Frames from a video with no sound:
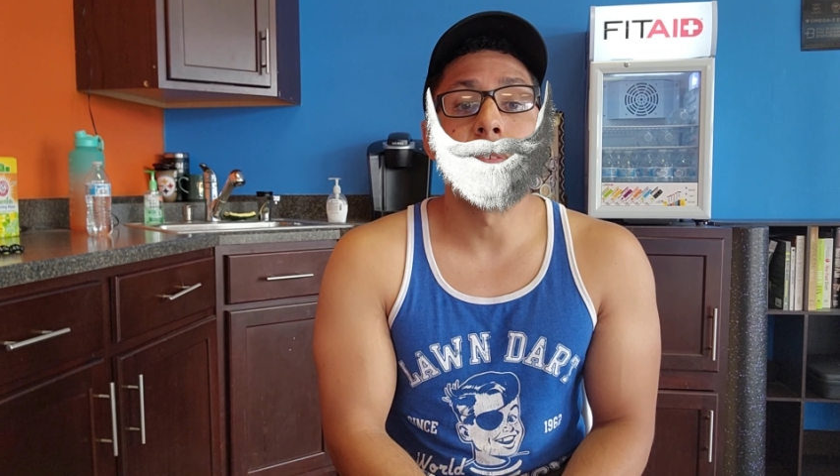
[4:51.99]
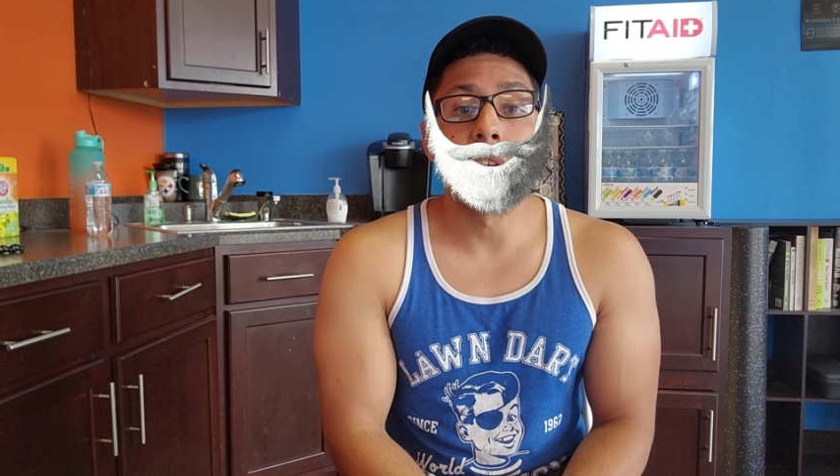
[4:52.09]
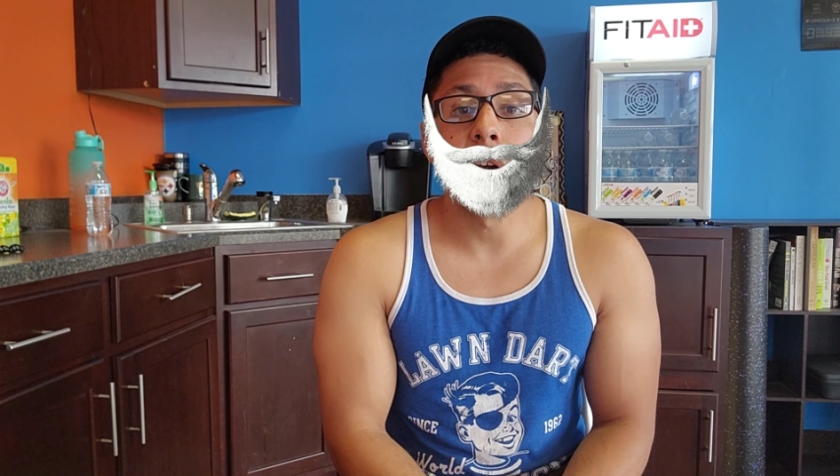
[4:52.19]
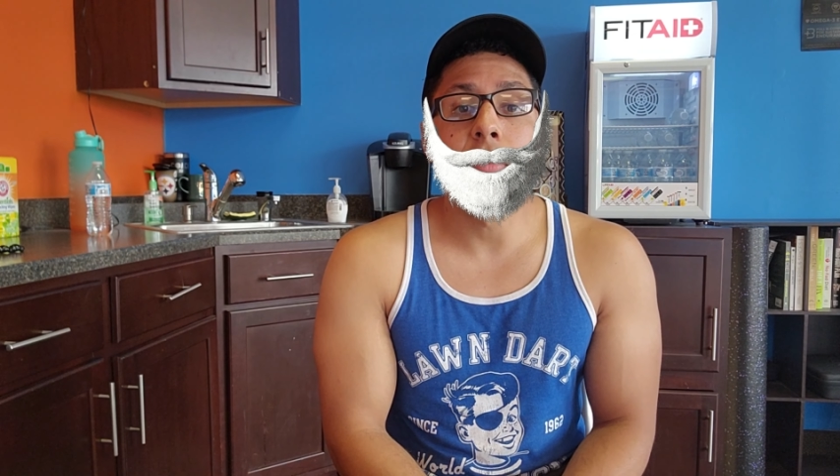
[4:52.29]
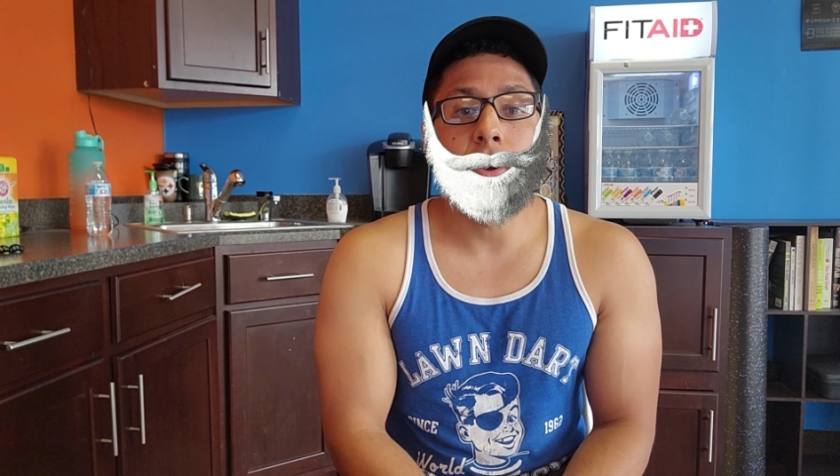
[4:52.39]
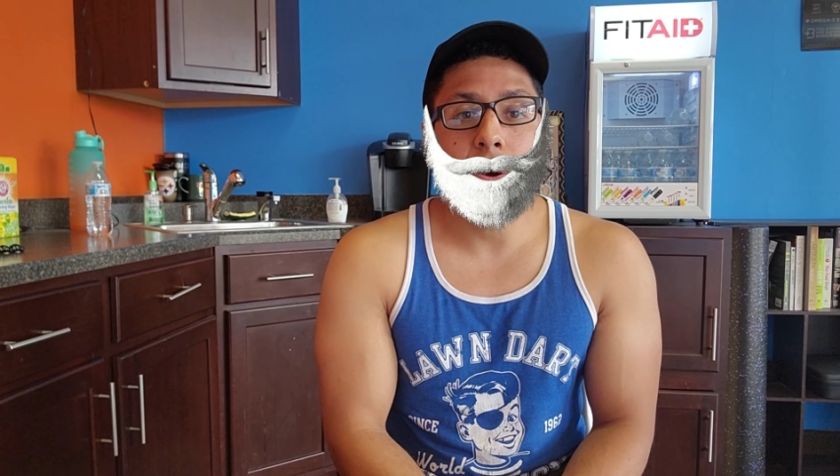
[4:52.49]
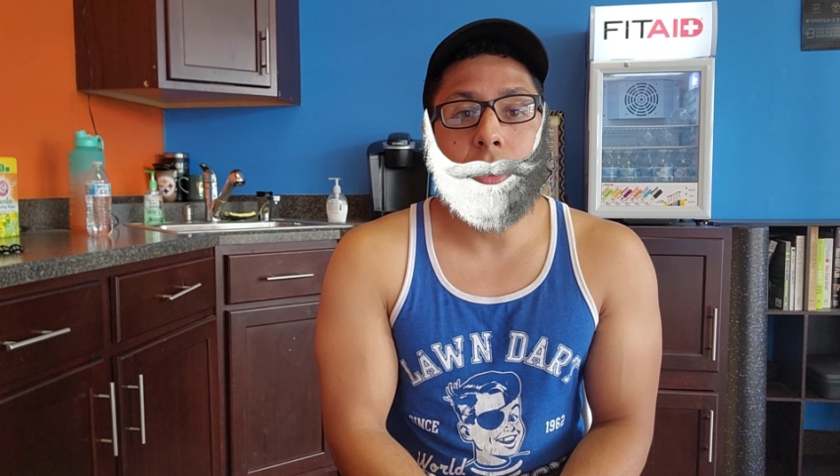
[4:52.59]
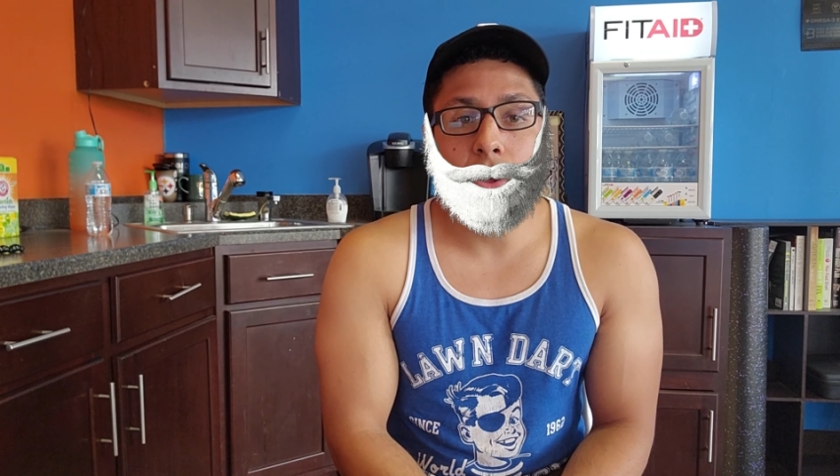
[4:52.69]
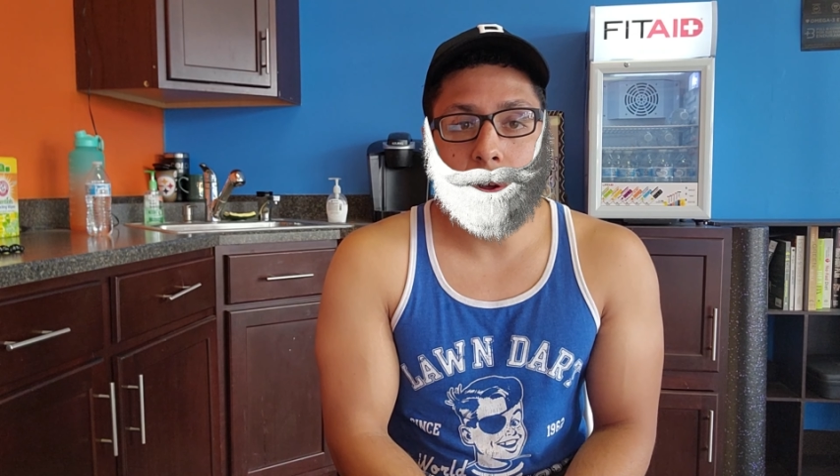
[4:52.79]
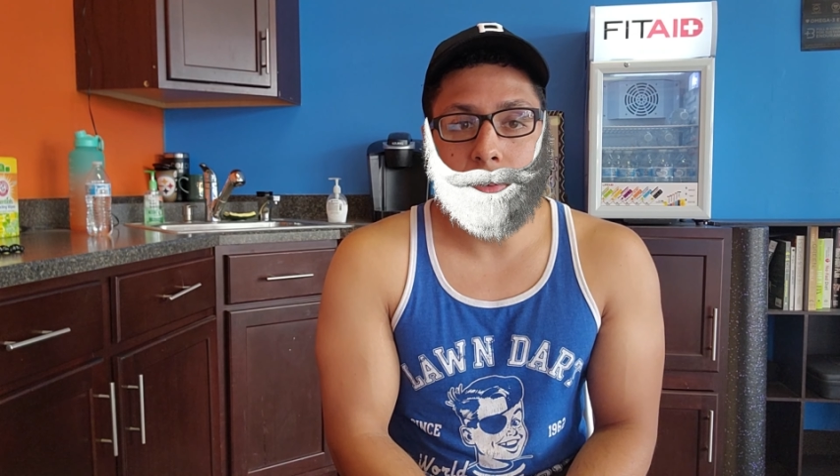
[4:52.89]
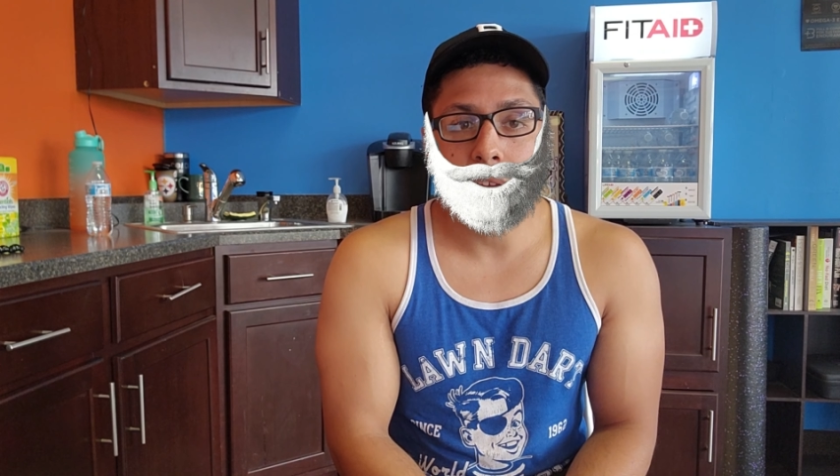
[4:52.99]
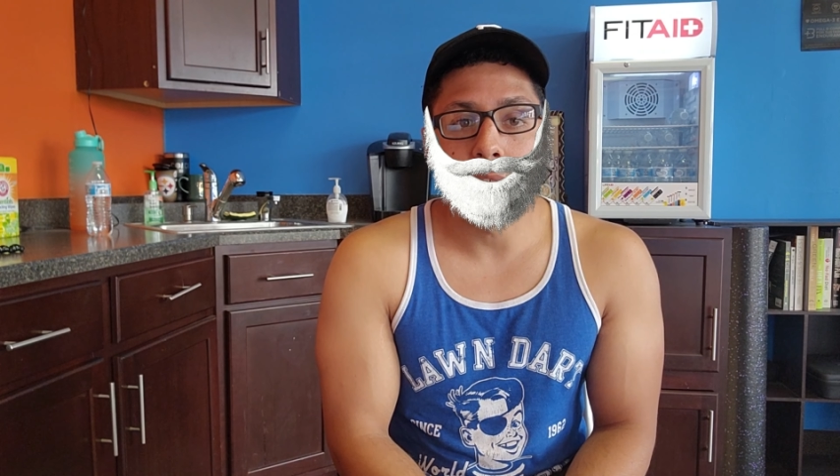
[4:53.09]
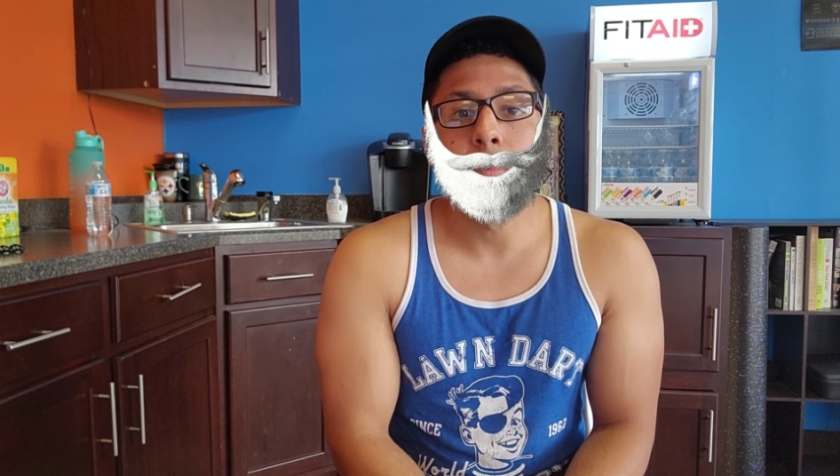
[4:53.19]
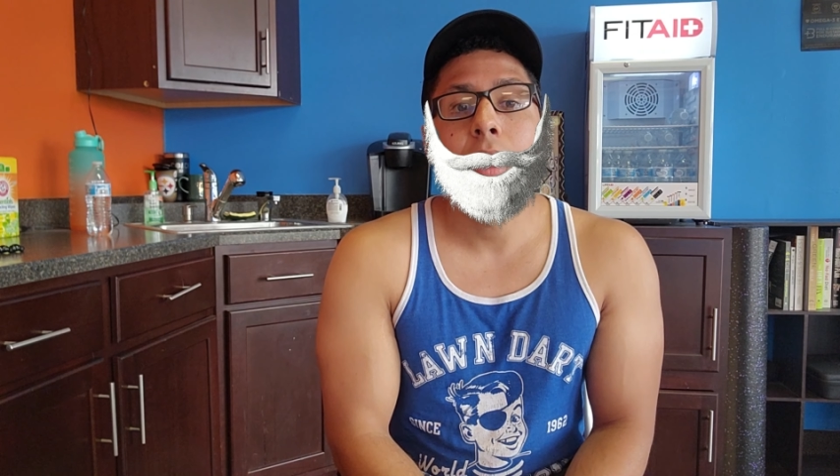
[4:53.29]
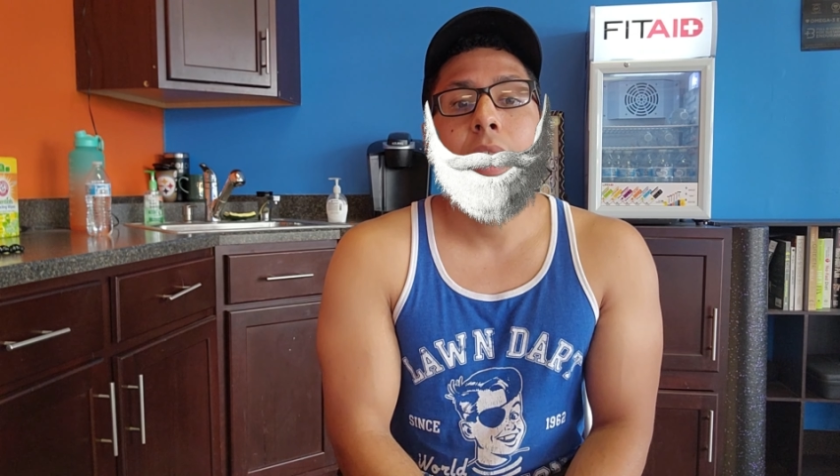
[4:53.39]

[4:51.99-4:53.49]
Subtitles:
very long time.